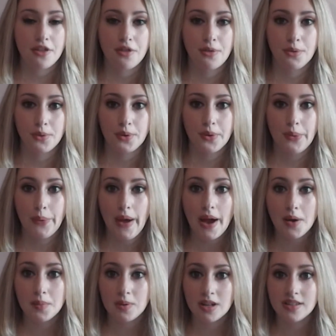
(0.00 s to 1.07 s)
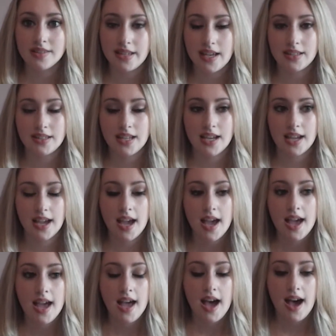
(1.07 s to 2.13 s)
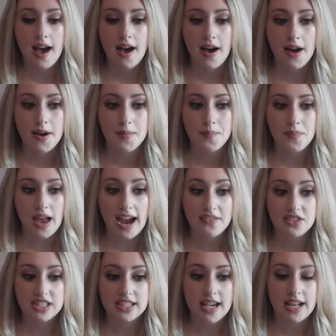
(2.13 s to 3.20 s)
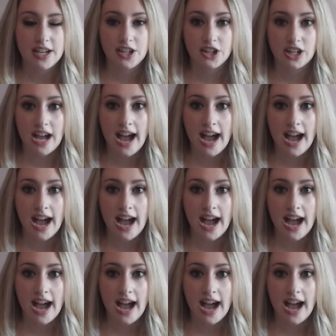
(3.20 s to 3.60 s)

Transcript: throughout princessing I've decided are